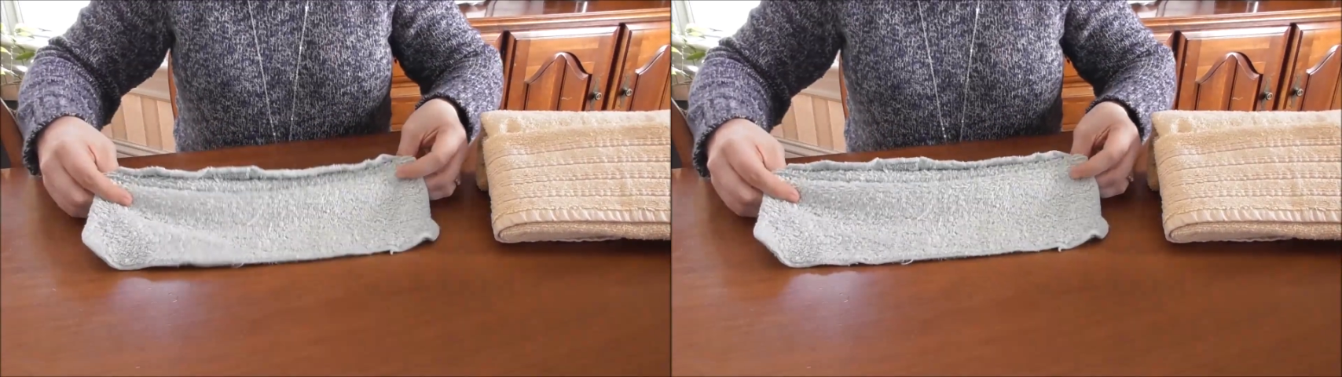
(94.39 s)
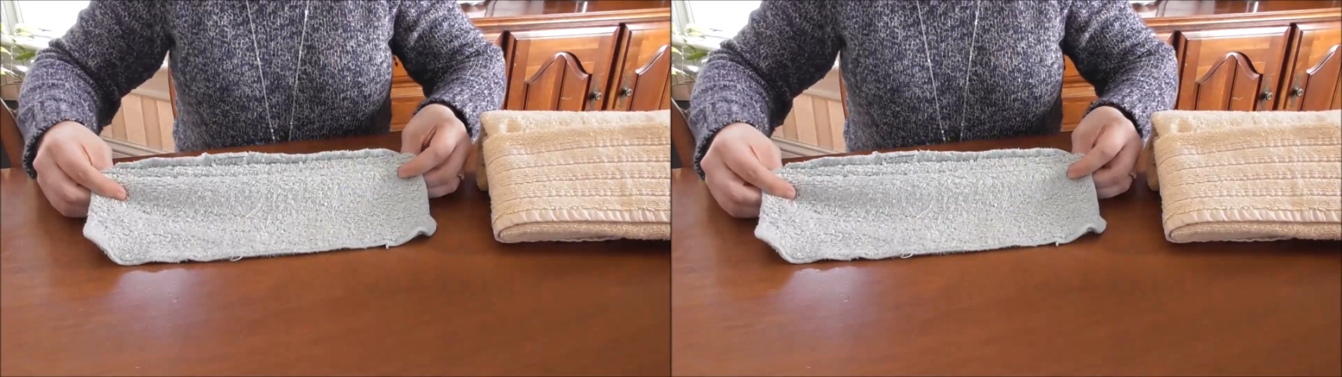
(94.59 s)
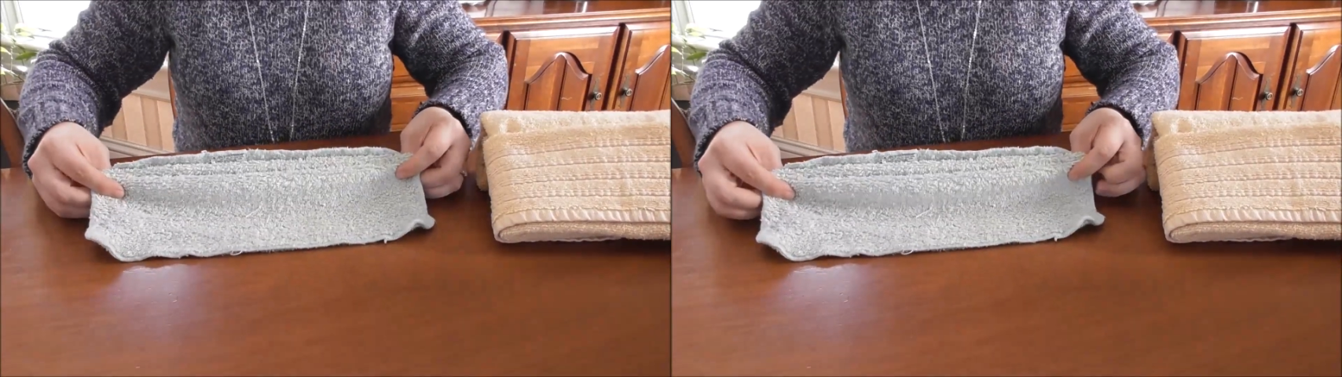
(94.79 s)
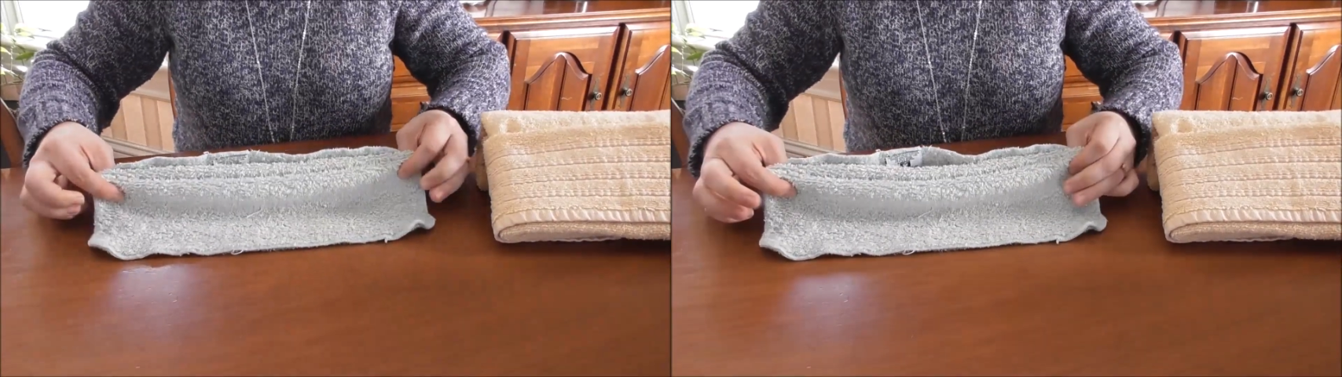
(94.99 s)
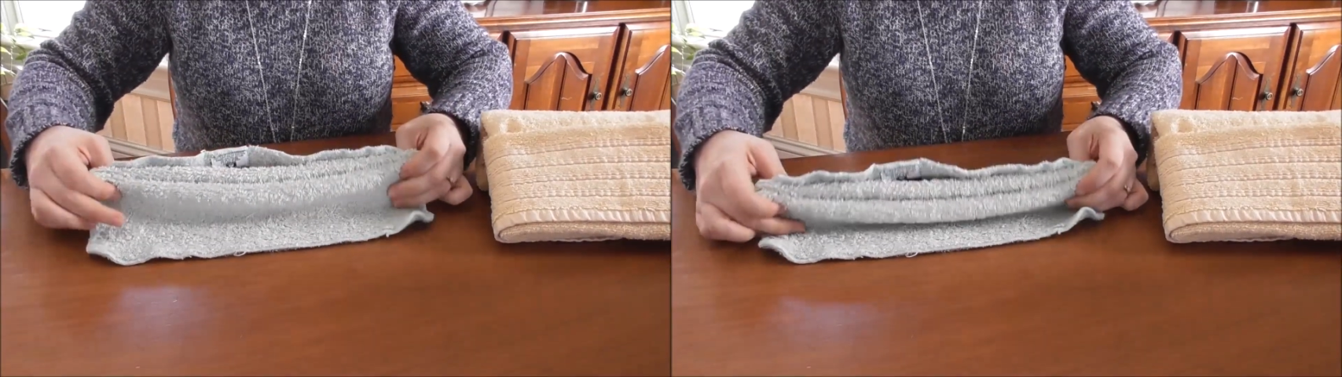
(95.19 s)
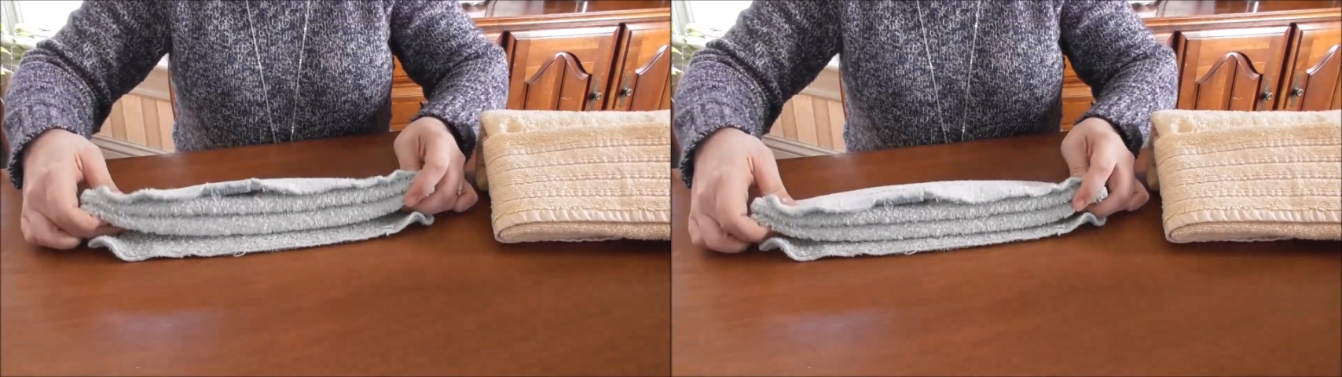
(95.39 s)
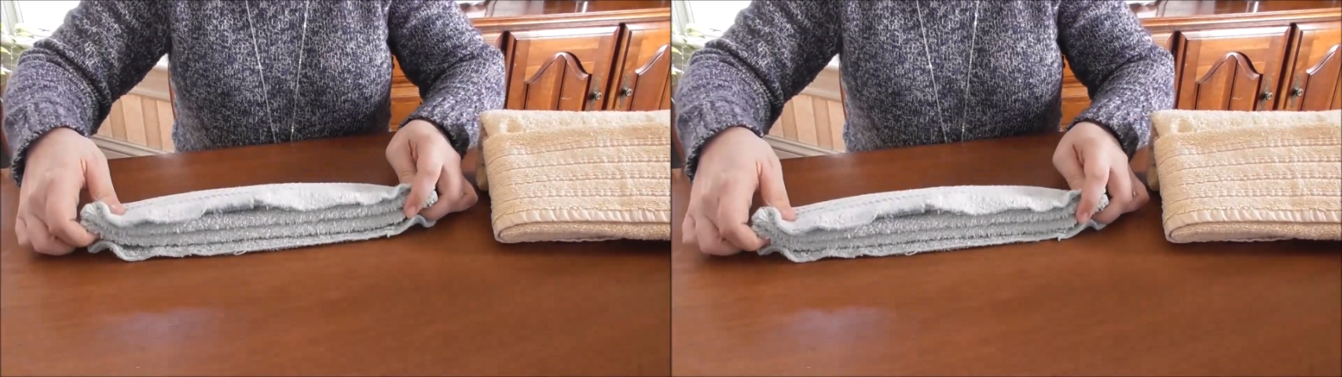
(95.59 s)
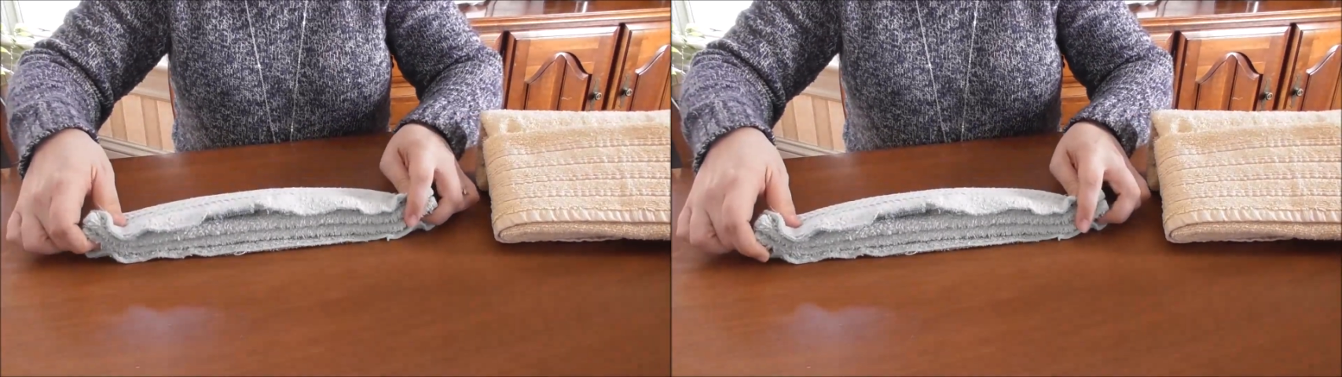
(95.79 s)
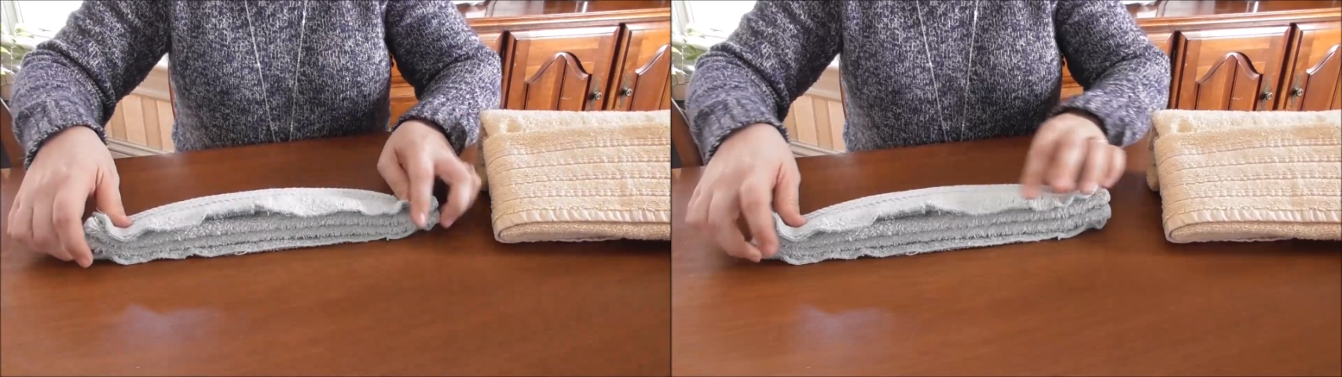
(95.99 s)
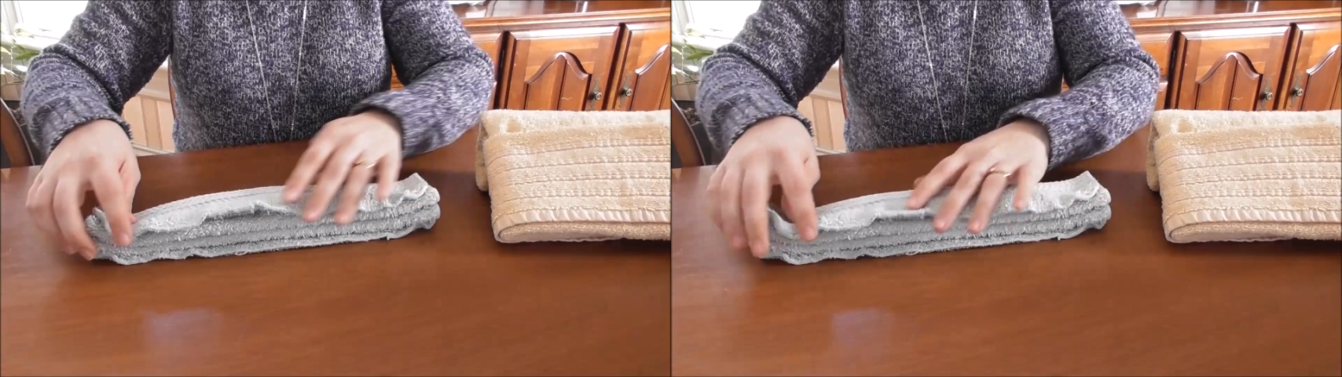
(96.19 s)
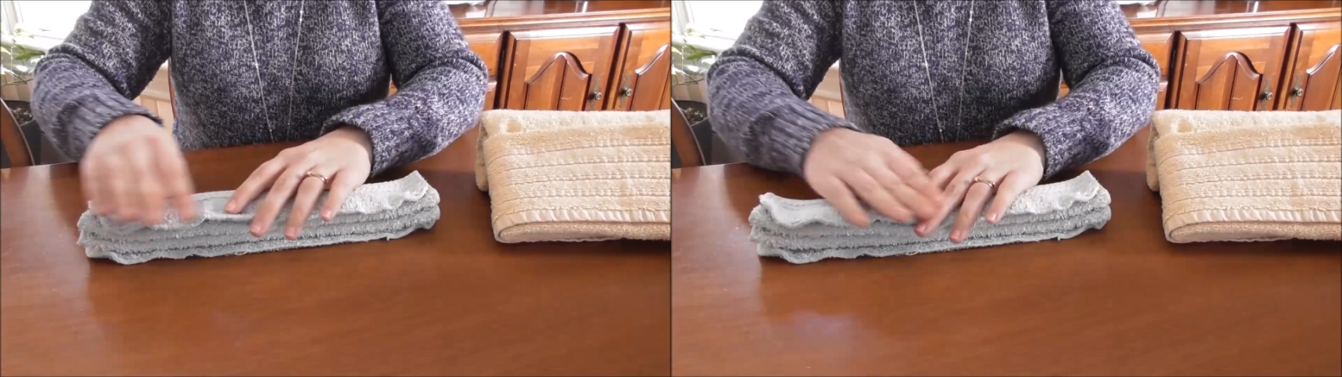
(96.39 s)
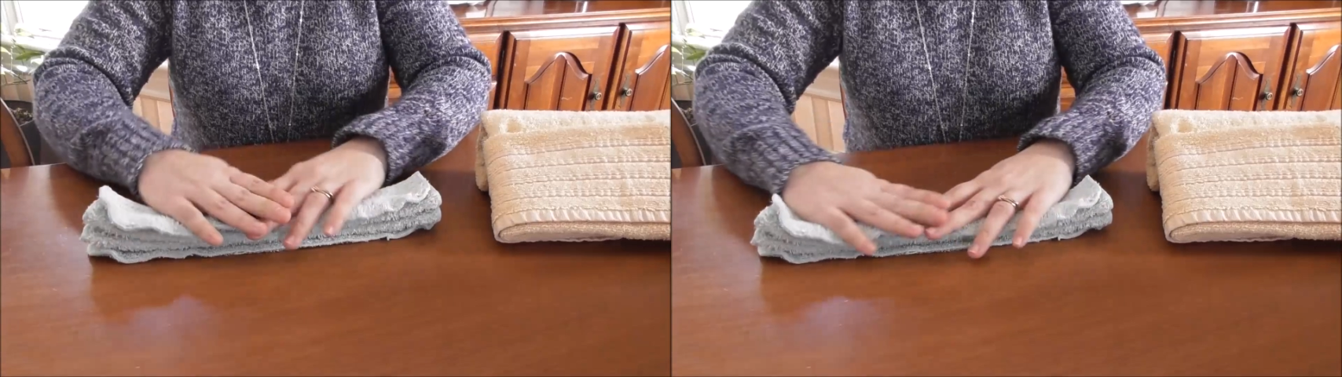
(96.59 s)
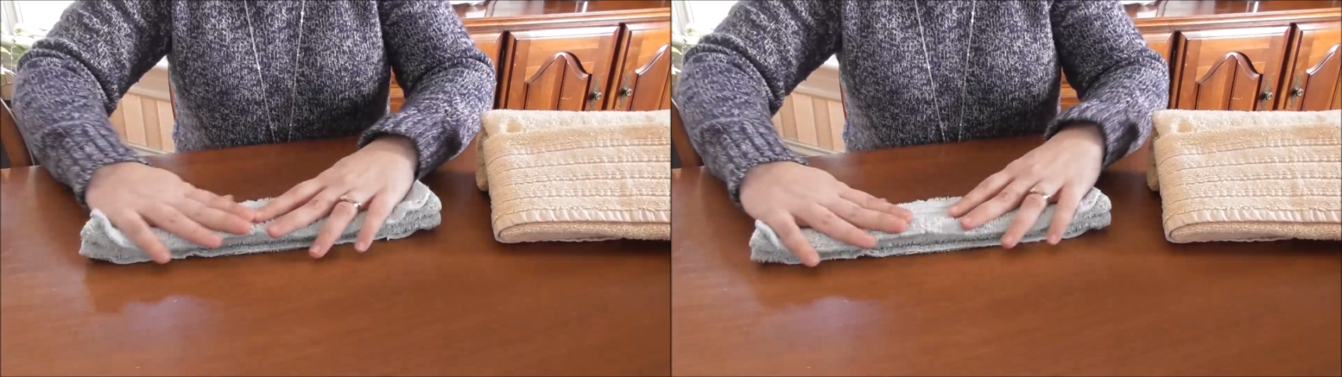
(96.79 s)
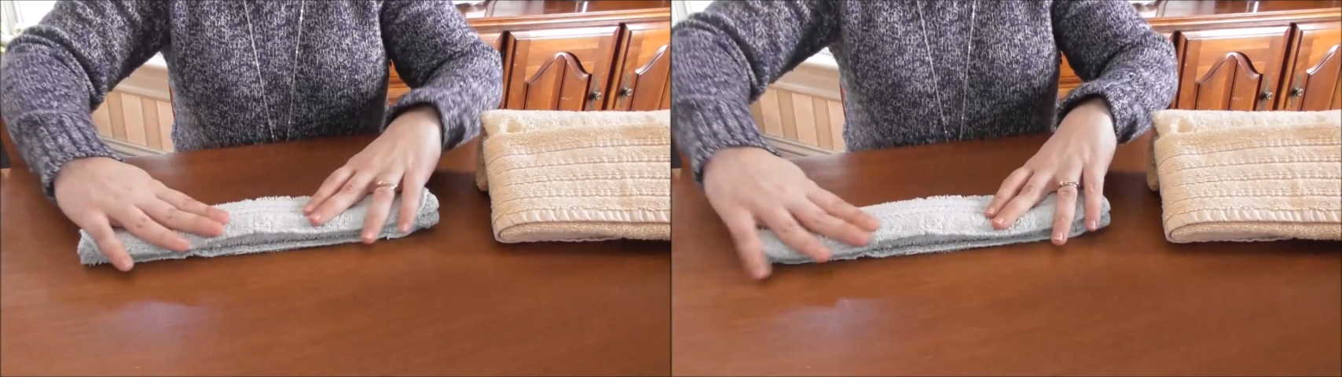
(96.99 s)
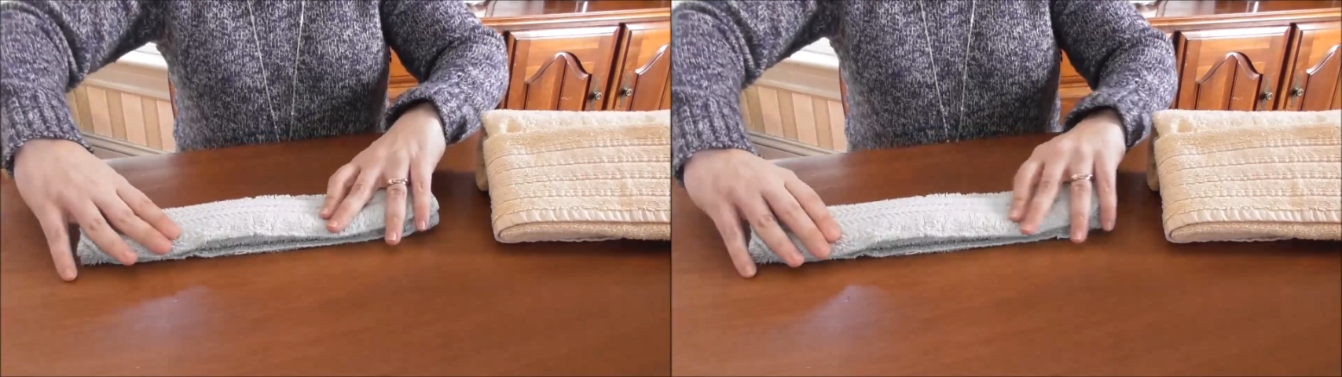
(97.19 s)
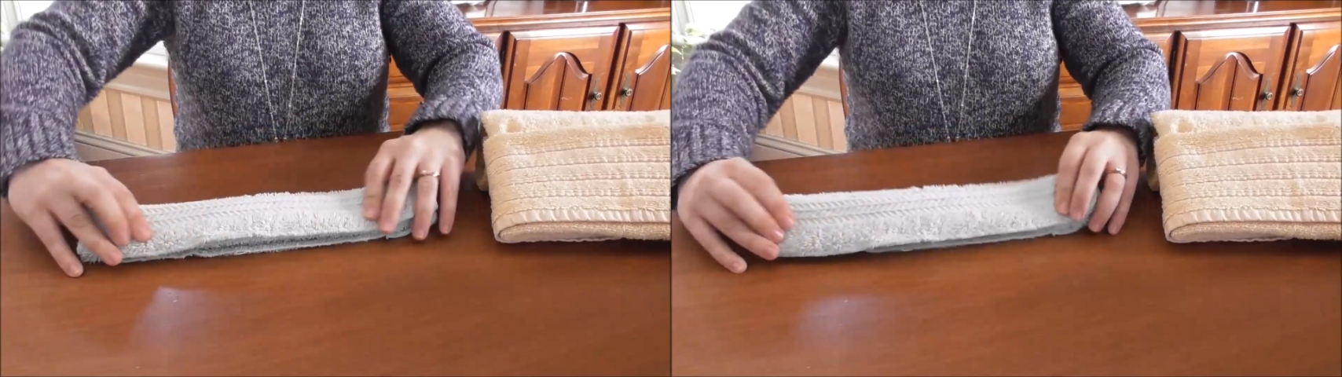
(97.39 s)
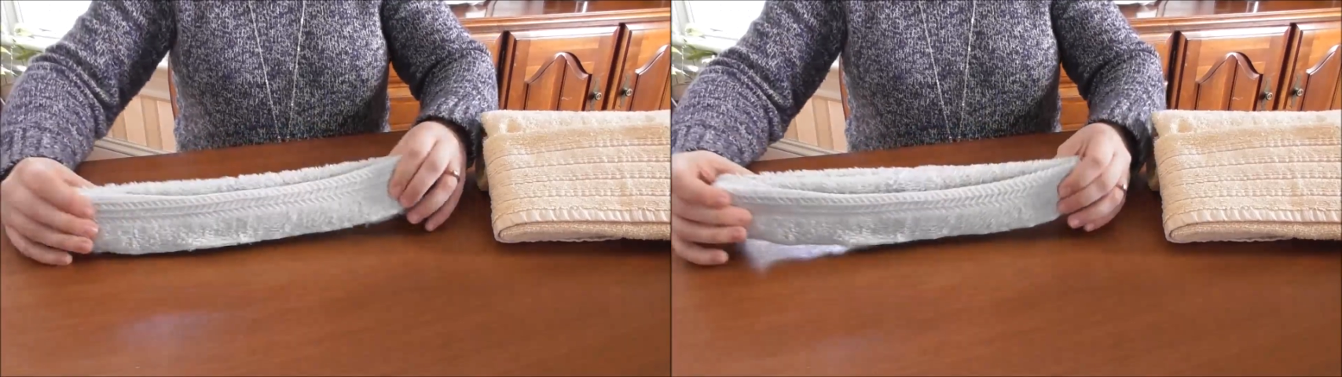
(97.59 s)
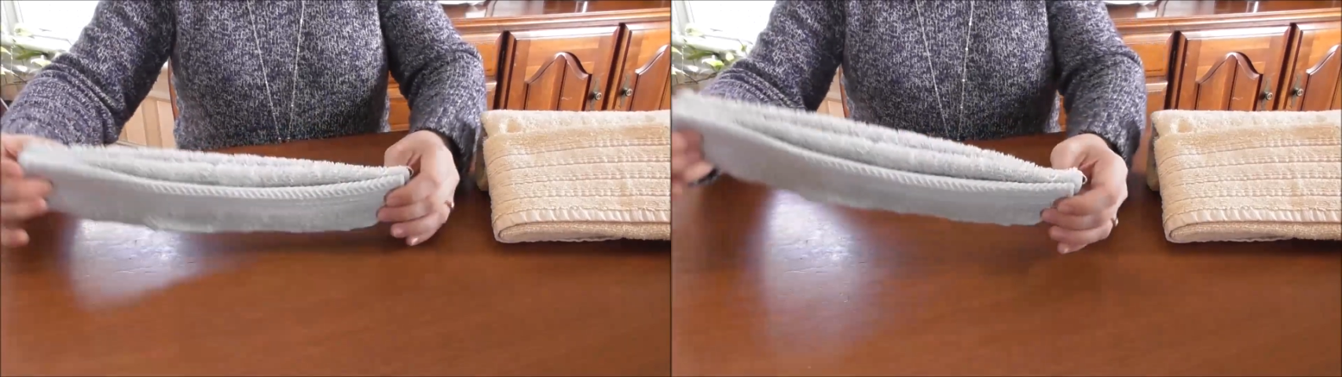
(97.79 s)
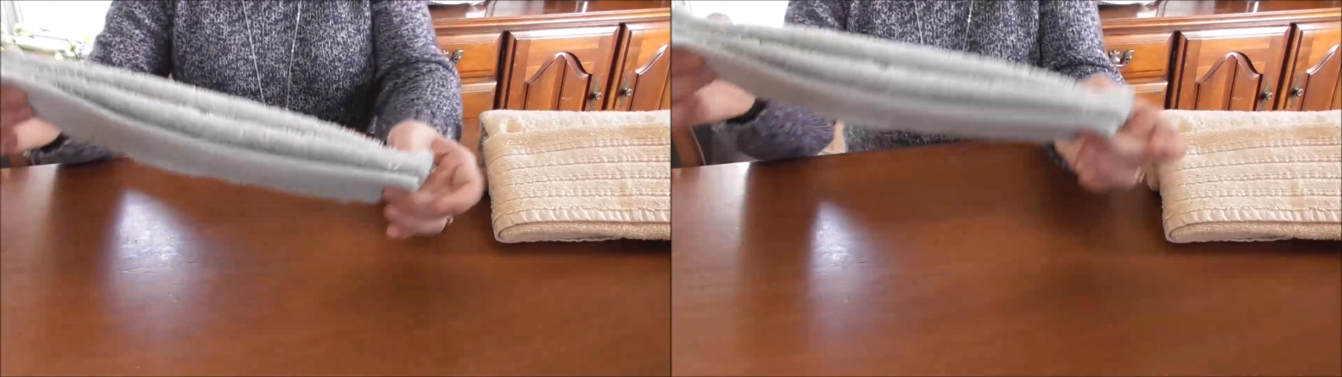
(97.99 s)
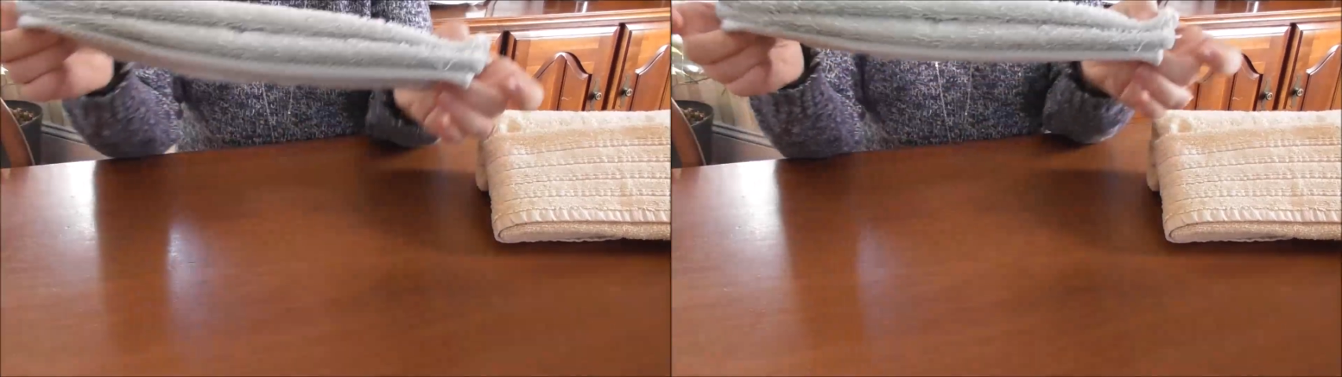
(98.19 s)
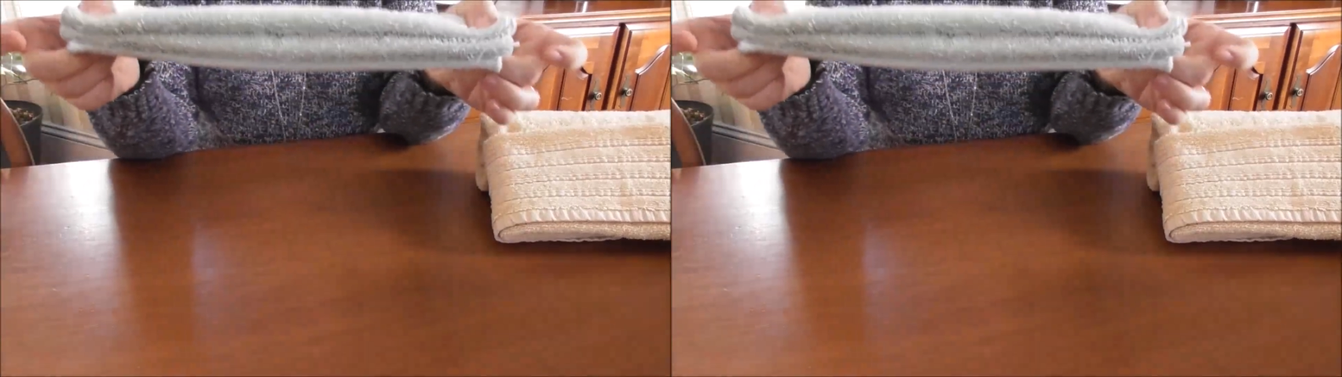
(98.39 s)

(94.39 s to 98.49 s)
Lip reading: No face is visible, so there are no lips to read.